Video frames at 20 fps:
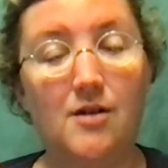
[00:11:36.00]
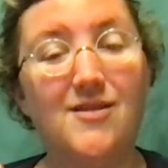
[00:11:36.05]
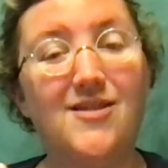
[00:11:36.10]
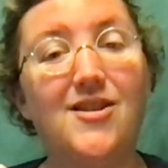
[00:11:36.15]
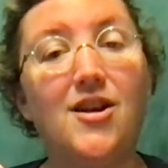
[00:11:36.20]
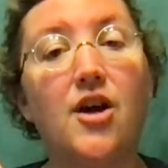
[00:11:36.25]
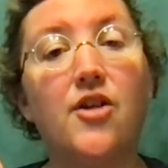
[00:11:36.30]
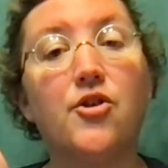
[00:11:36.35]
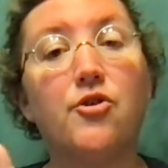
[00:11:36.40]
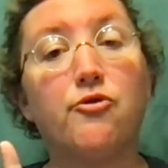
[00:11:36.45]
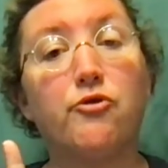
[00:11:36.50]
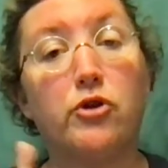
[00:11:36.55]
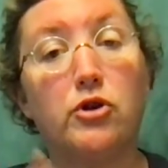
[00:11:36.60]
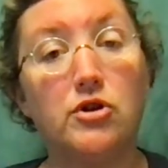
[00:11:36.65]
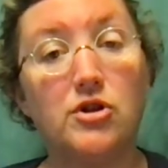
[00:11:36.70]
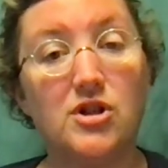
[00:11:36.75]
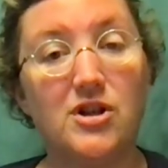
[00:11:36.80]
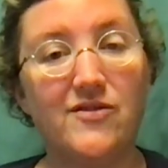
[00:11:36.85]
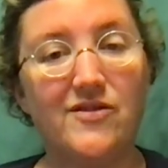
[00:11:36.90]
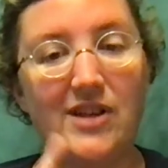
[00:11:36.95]
another
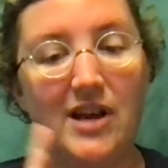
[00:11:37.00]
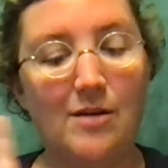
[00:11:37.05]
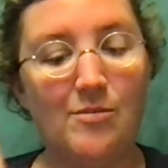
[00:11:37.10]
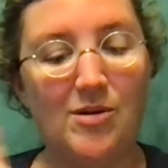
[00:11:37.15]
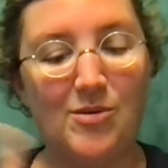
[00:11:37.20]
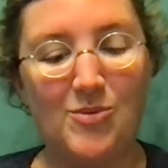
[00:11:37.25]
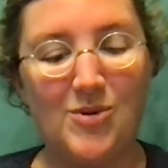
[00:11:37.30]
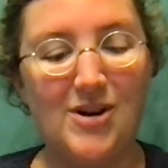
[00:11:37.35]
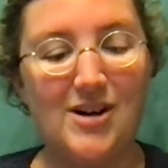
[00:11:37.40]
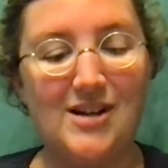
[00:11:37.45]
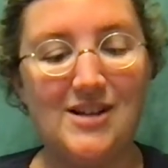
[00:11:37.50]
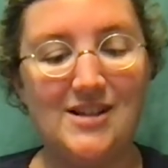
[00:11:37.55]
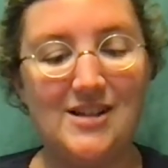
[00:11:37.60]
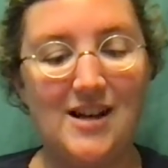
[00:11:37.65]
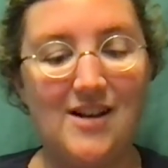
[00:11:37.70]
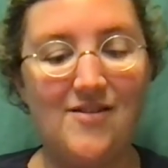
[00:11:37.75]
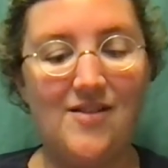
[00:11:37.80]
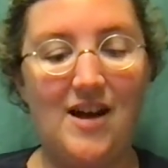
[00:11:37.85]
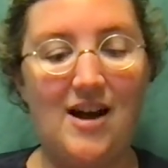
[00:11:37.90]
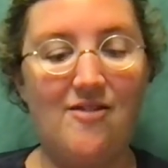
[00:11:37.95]
version of that, but we're going to
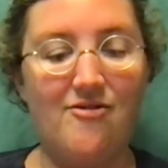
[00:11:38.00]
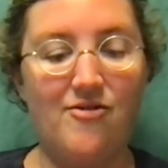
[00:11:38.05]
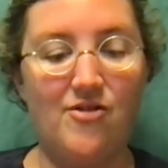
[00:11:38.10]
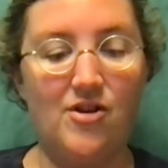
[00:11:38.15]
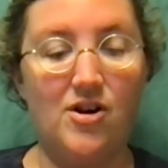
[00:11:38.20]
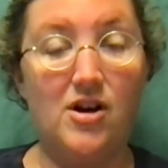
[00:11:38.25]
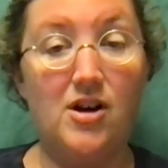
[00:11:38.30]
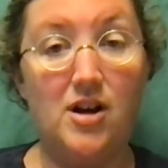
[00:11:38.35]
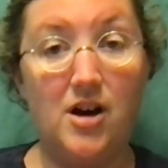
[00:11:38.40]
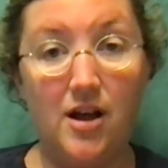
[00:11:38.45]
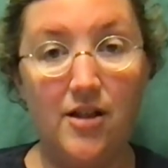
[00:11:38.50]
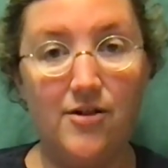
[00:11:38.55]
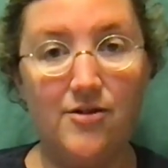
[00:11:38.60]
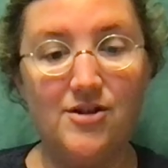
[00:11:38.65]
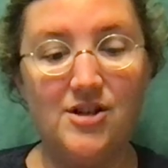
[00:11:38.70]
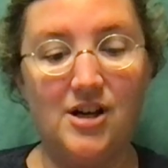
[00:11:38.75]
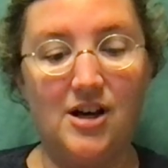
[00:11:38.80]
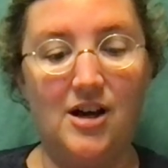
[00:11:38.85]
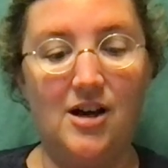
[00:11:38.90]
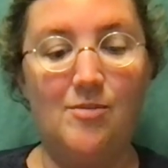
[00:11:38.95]
save that for another
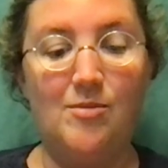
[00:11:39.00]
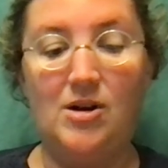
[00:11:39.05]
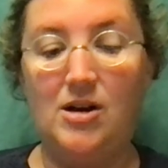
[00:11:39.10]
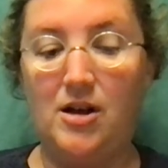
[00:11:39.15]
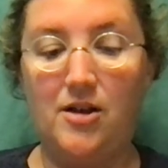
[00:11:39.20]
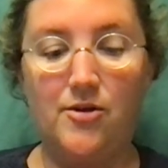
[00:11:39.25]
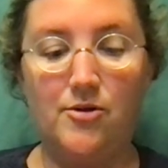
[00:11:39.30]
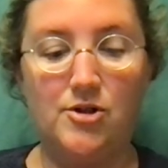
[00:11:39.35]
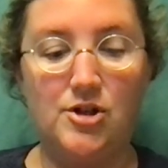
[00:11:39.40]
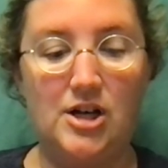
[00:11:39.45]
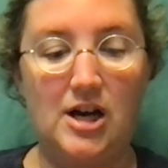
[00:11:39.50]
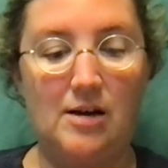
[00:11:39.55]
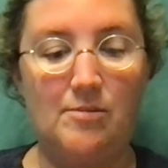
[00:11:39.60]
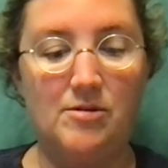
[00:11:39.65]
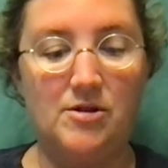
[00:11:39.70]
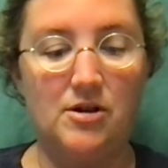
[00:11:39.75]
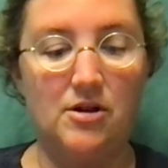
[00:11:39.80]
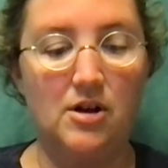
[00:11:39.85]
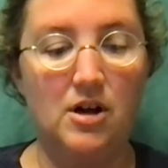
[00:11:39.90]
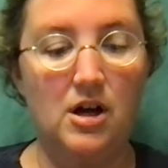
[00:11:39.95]
time, another
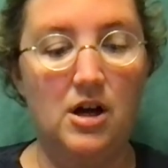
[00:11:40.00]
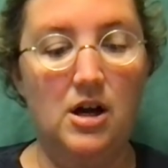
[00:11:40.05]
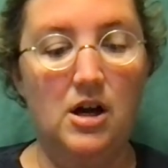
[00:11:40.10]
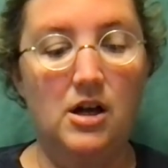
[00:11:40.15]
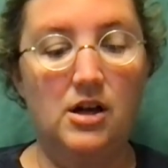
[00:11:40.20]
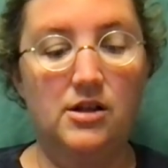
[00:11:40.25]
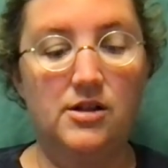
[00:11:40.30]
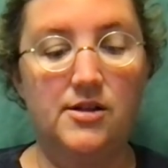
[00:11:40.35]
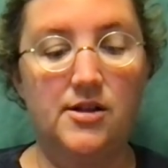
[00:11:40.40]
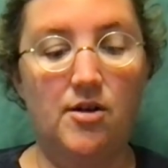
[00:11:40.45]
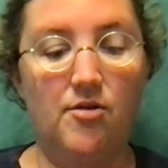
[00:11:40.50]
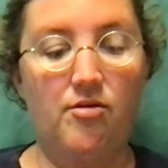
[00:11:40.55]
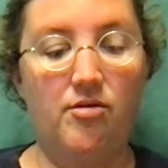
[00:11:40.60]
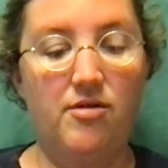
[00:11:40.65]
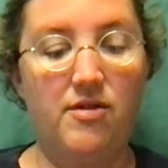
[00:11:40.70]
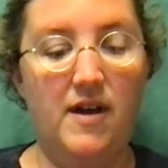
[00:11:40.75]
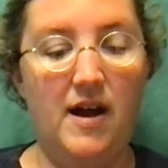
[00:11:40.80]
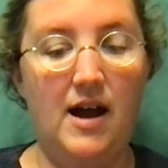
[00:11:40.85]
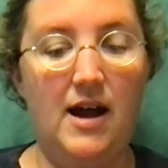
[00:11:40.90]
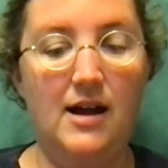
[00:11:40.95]
chapter. So
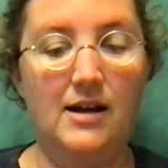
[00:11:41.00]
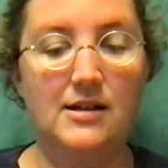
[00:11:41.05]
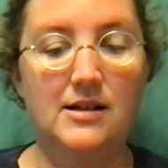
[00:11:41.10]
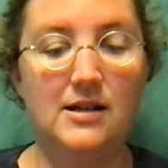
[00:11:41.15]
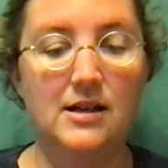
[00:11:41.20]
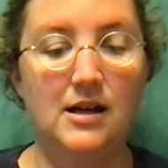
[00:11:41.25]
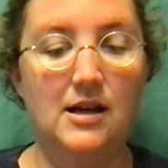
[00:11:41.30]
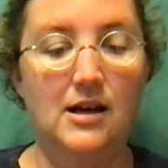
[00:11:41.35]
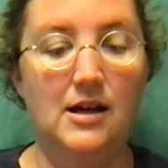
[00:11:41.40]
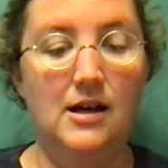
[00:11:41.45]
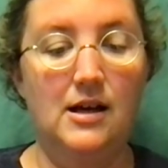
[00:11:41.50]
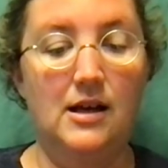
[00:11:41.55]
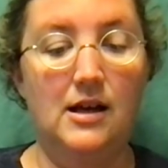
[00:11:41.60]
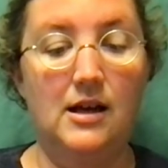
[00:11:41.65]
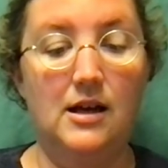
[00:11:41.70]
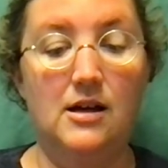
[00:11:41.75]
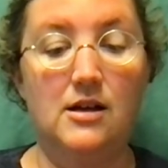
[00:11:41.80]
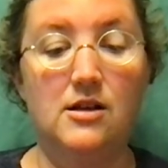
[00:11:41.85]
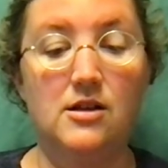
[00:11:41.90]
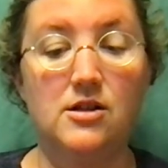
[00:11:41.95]
that
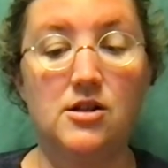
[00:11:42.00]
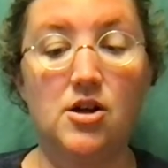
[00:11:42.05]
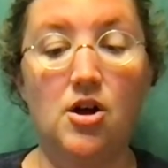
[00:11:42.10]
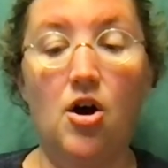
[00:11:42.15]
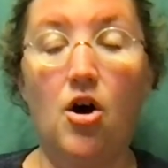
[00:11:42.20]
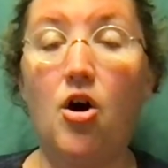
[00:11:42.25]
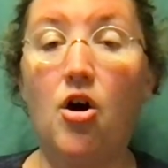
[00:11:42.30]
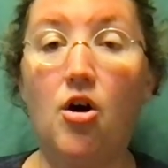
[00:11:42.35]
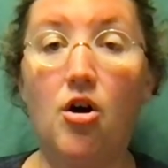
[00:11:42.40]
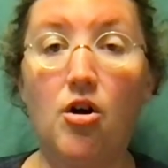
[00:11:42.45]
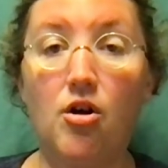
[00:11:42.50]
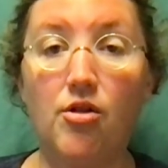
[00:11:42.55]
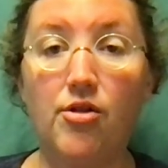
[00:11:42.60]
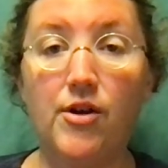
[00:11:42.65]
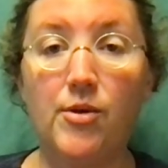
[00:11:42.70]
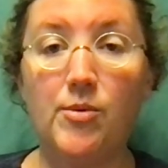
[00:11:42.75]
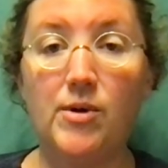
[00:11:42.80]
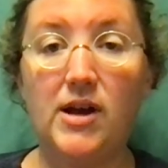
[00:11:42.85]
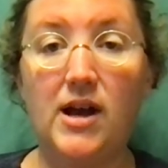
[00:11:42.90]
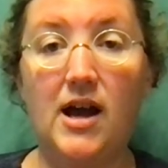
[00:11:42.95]
is all
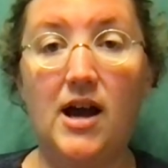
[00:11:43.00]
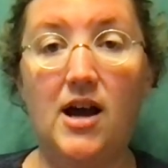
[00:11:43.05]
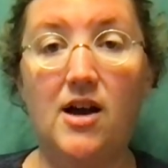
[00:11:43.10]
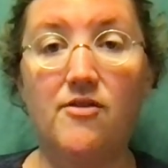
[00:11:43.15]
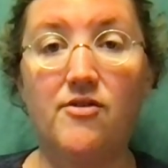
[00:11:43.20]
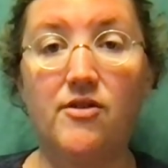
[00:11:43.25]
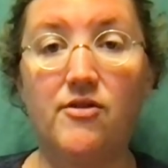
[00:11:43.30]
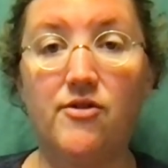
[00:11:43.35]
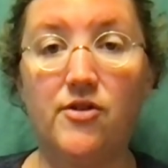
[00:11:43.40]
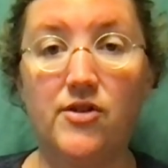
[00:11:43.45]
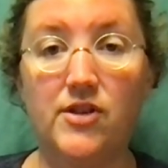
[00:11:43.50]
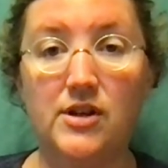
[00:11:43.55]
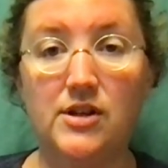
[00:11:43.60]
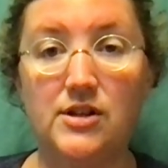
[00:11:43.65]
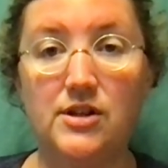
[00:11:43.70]
that we have for this